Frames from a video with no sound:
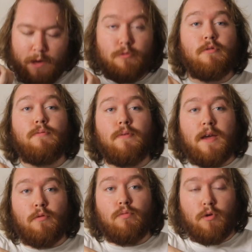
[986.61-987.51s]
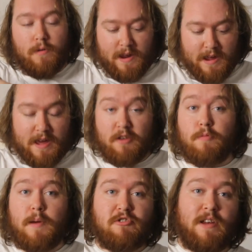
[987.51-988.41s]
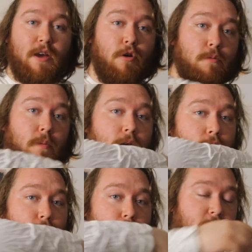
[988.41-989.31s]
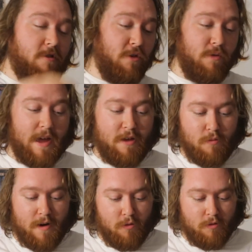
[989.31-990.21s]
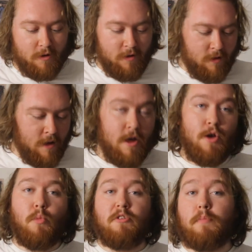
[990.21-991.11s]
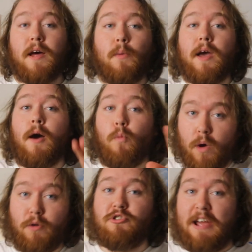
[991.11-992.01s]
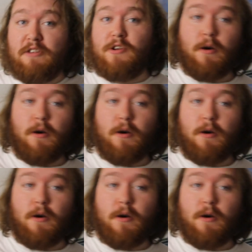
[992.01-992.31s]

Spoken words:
Out of fear of ruining it, especially on my suitcase record, which by the way I will change